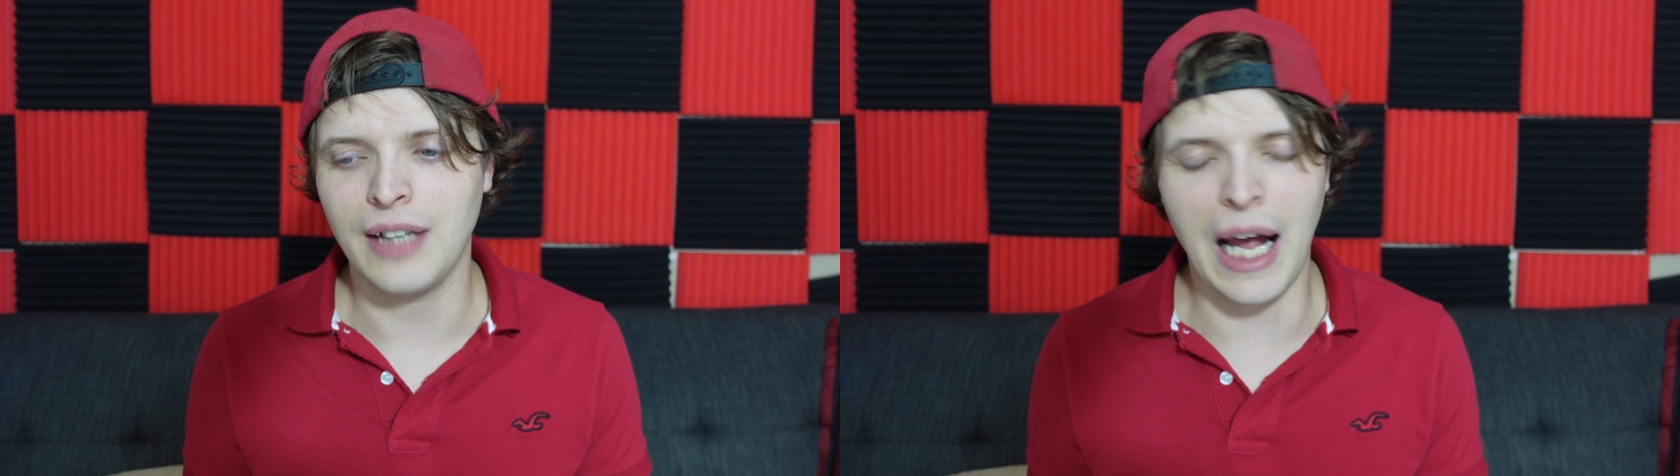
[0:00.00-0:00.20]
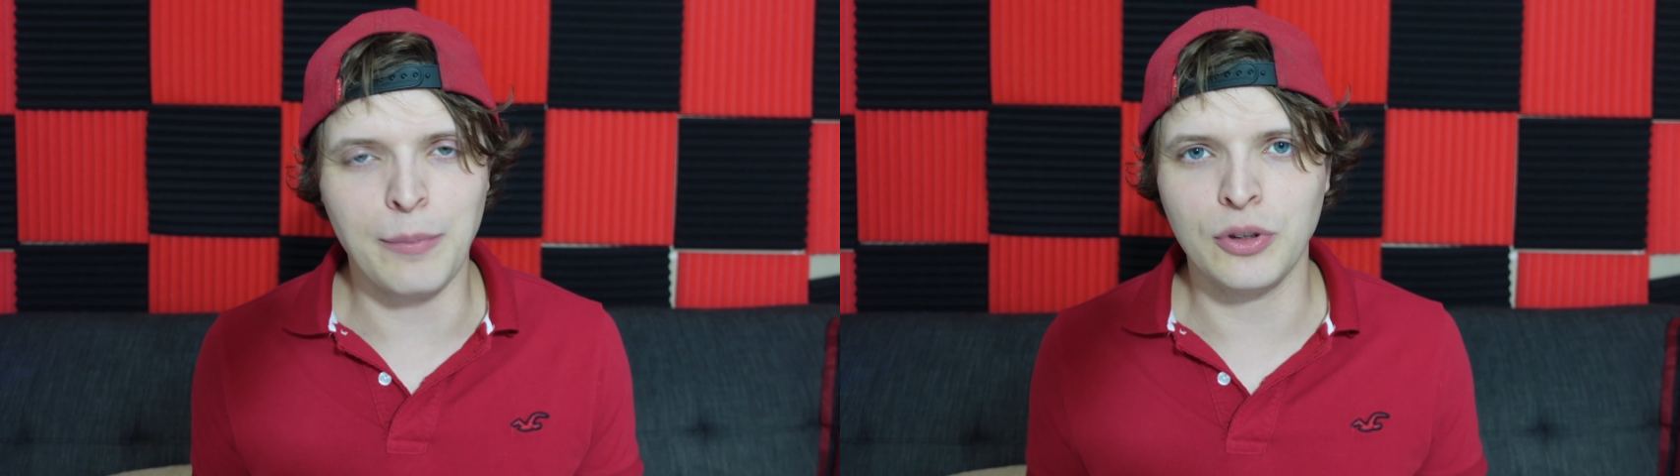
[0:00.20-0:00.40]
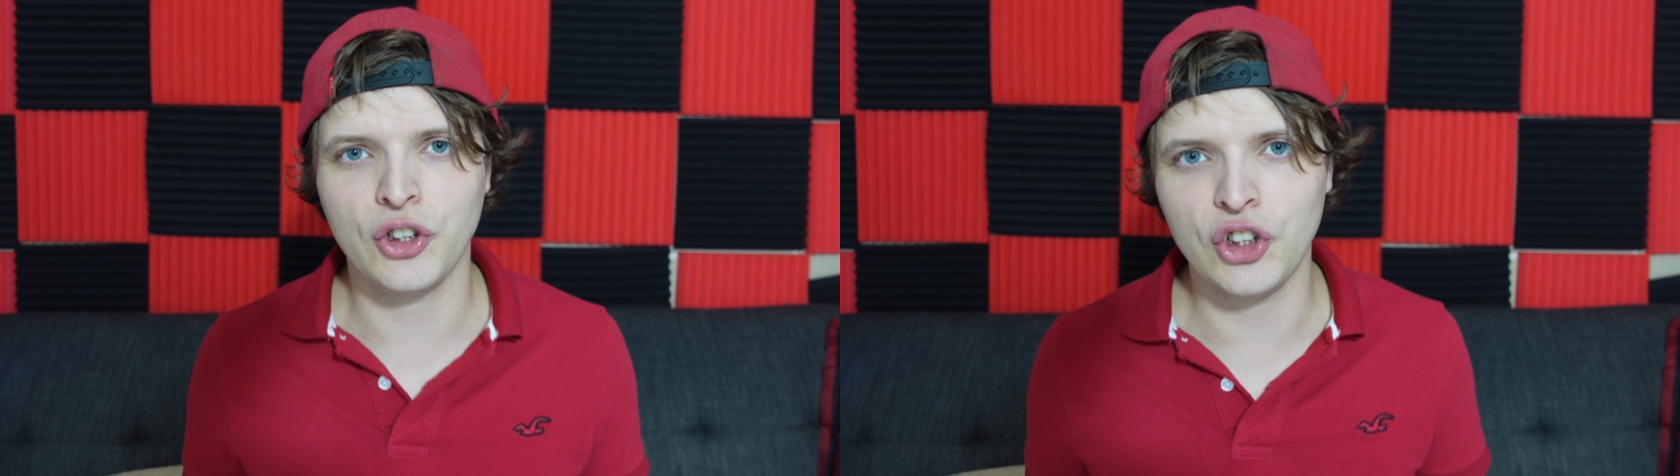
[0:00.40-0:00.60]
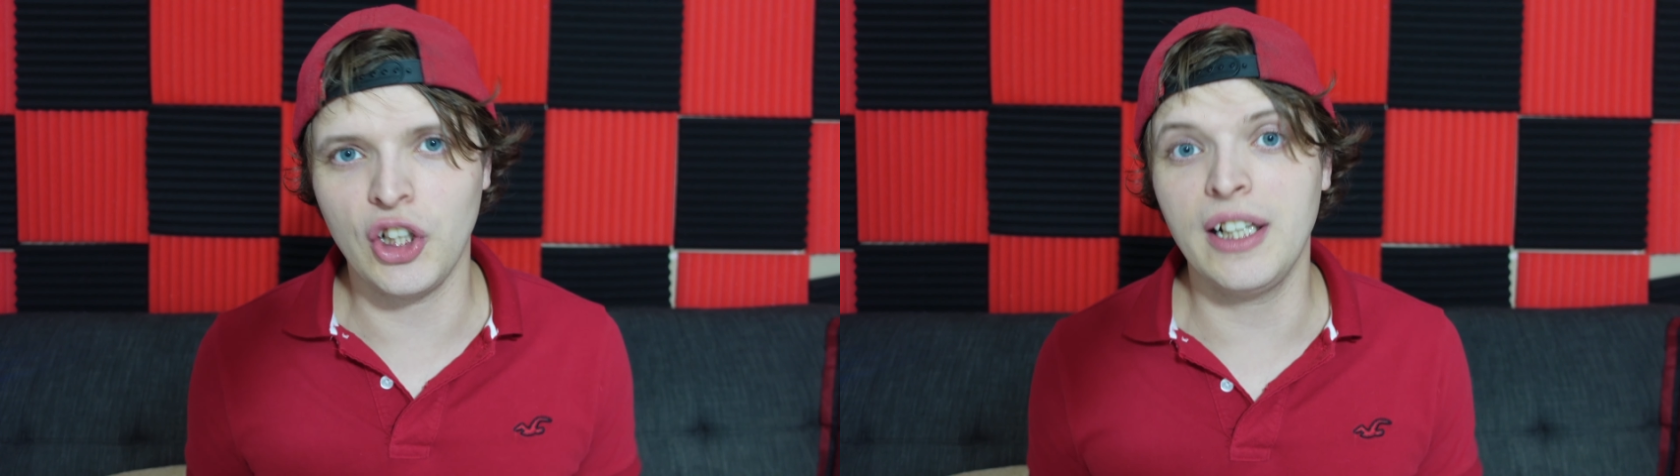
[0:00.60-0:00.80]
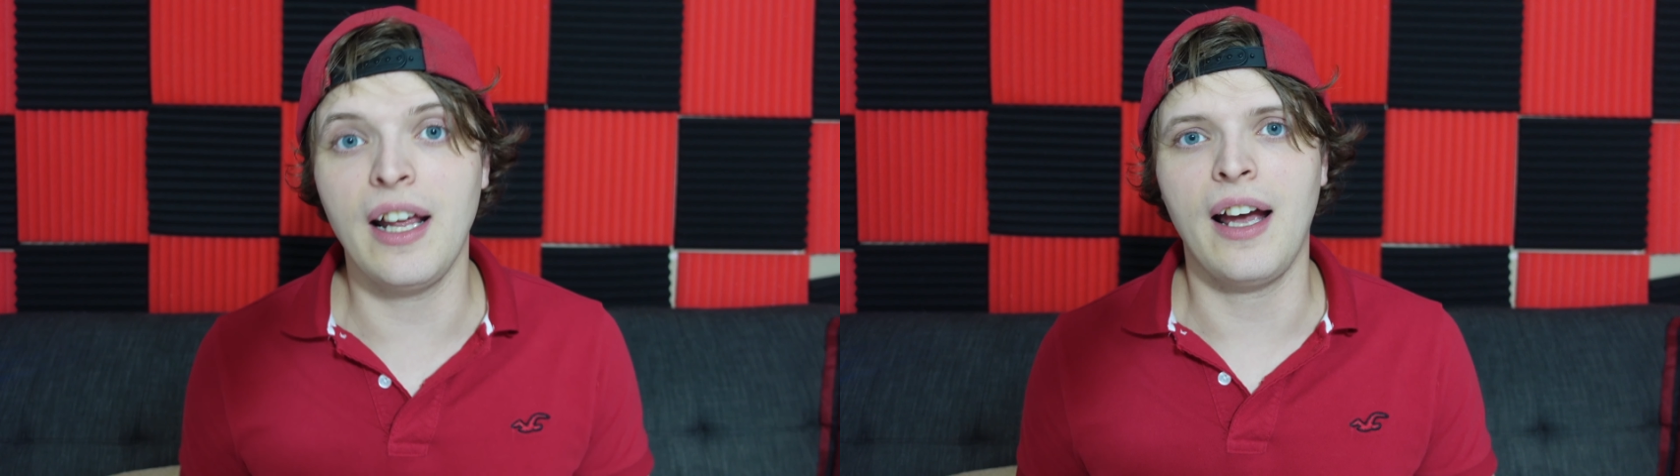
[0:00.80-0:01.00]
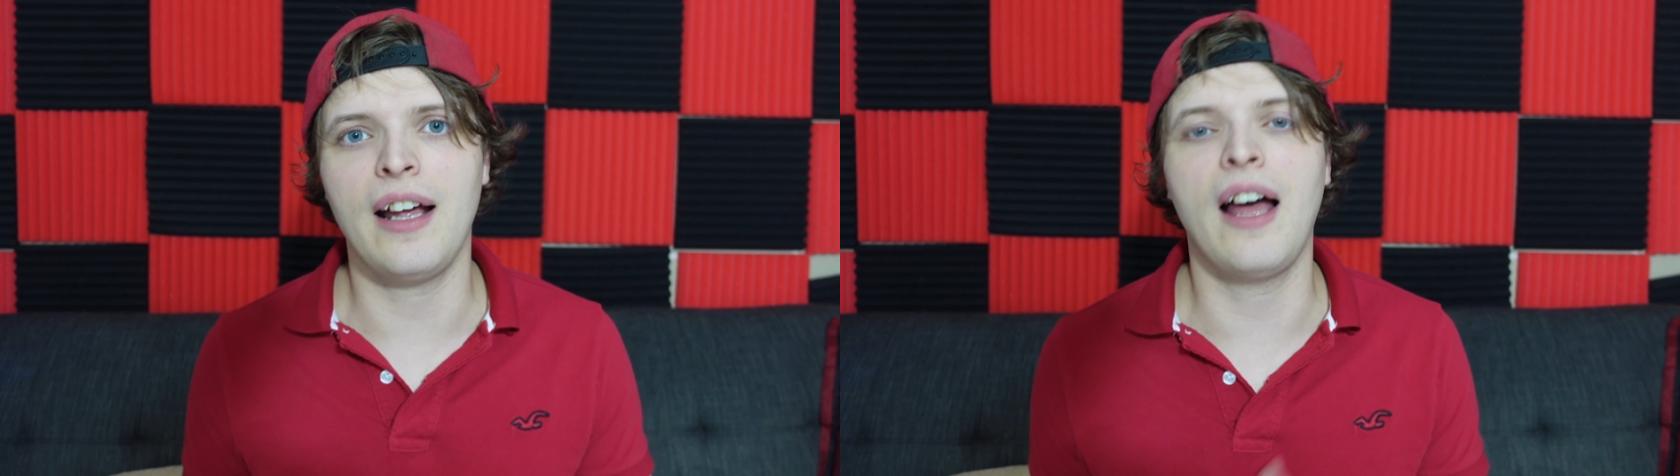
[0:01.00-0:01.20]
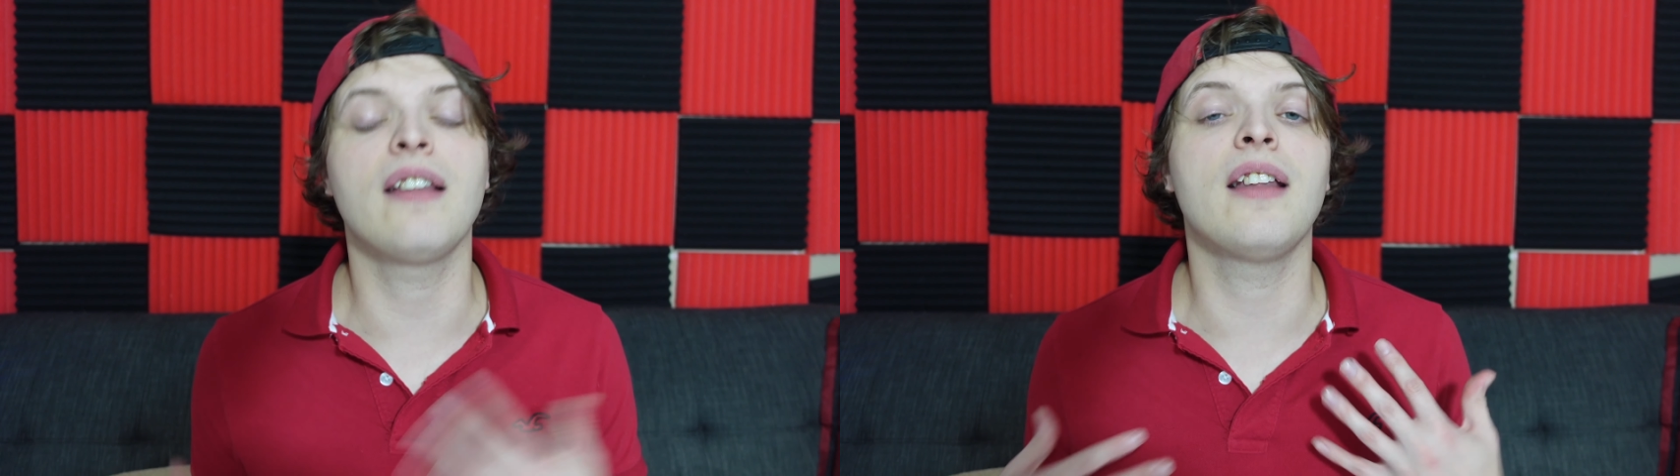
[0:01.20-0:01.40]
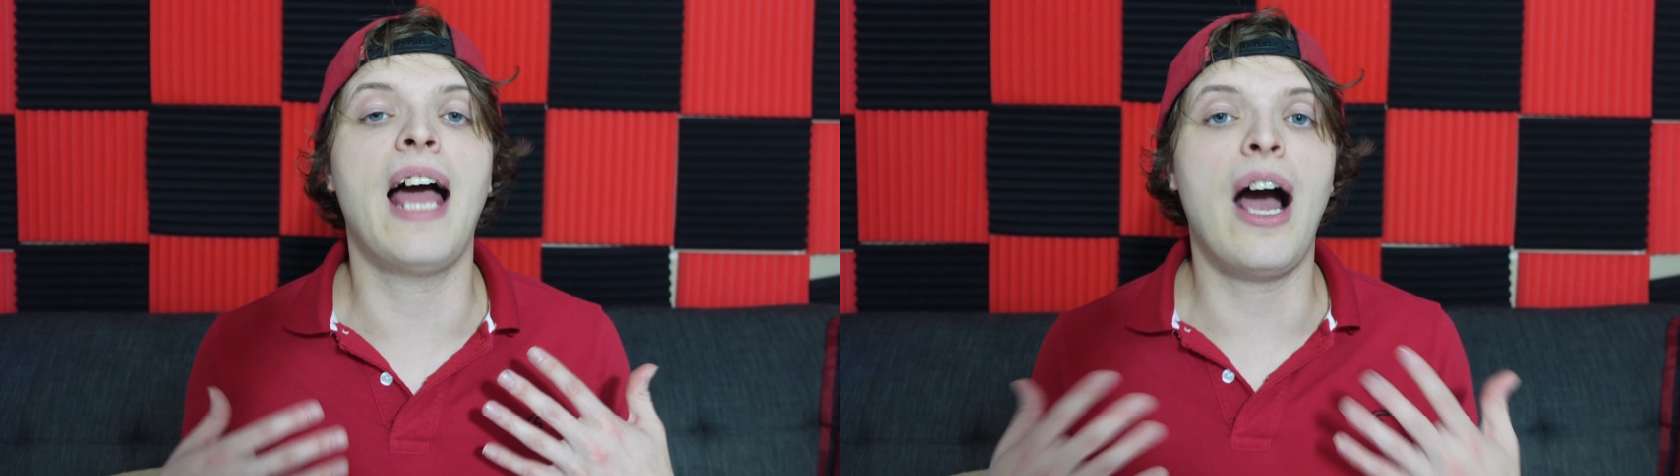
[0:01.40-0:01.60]
Apple should
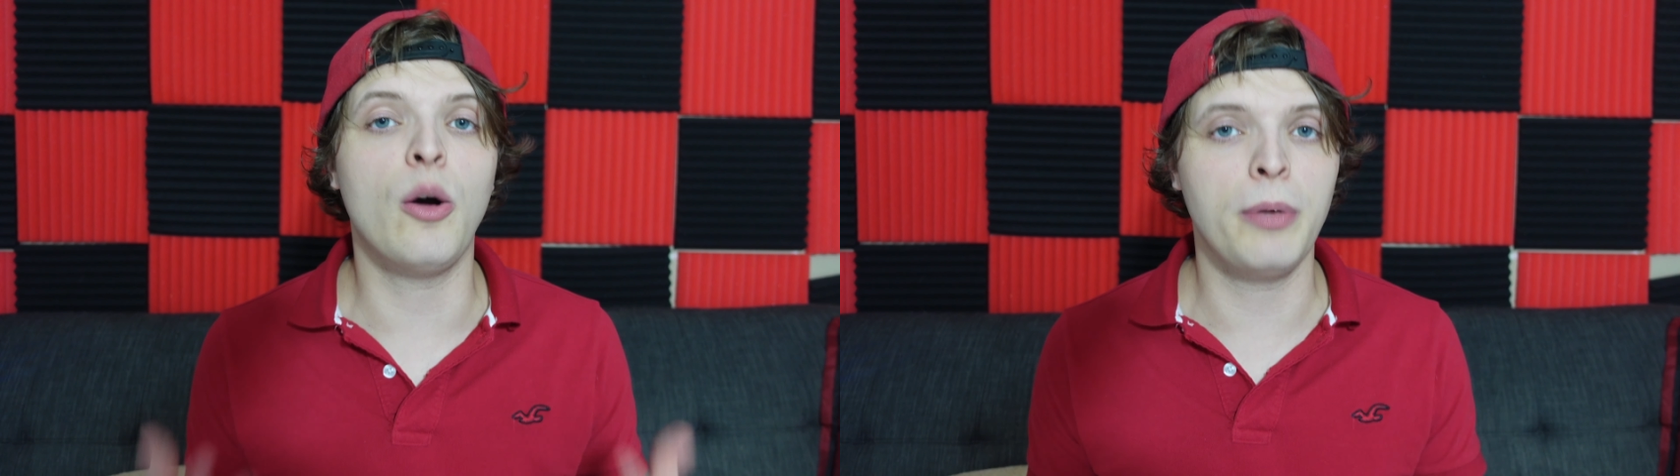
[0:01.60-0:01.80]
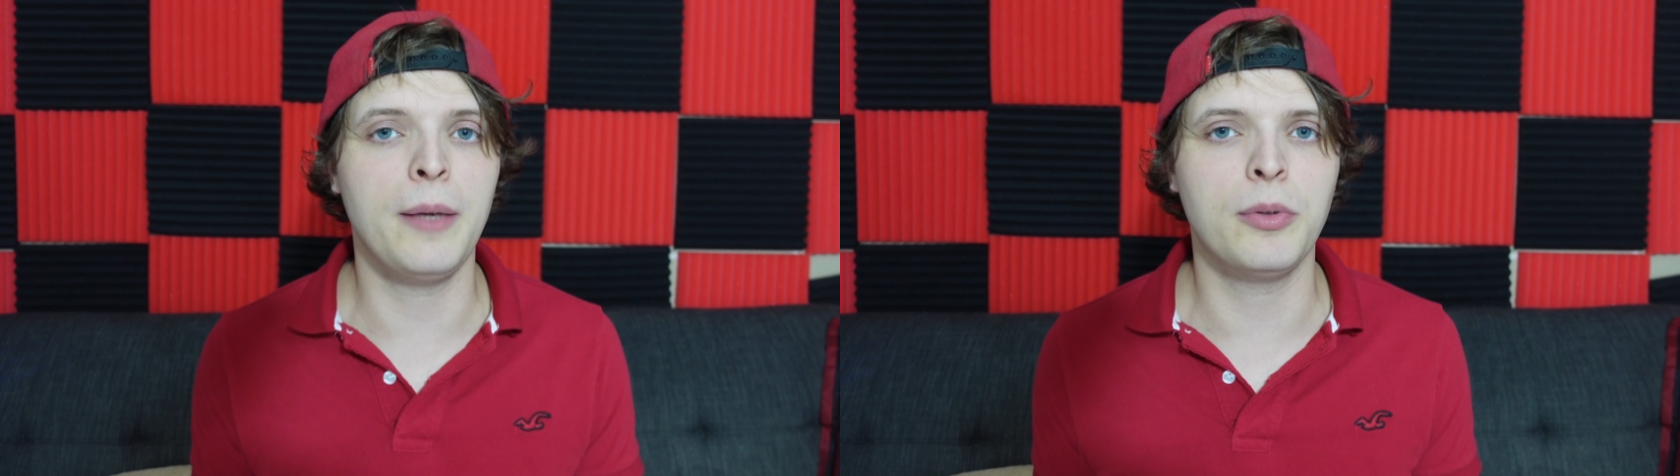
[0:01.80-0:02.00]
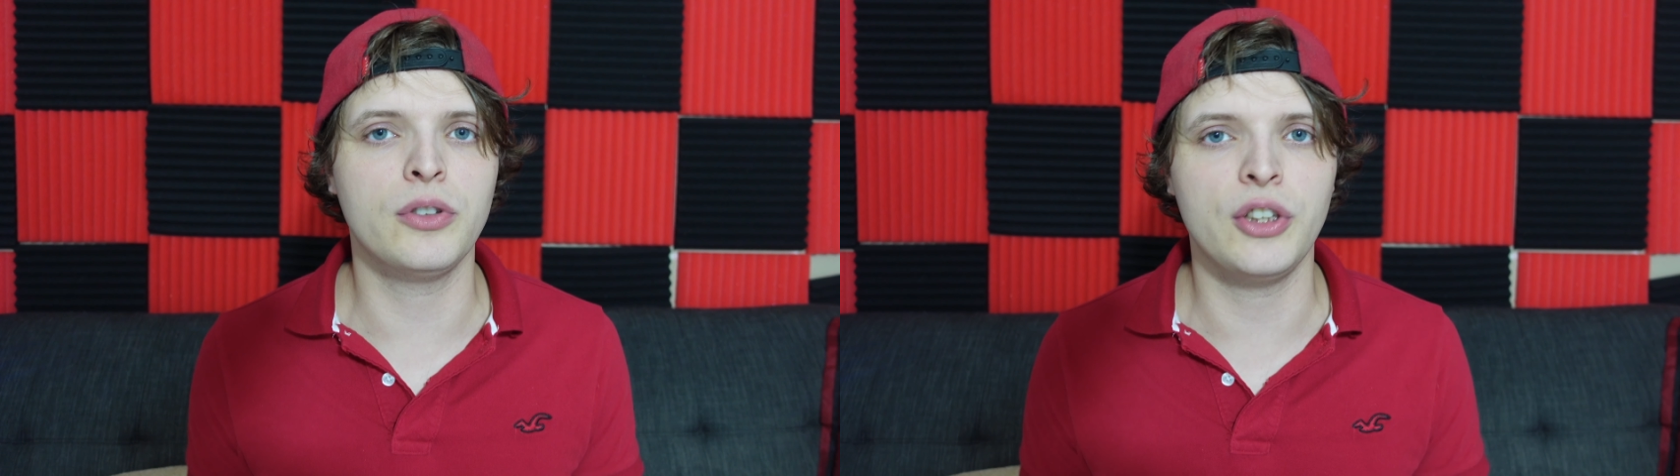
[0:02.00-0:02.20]
allow people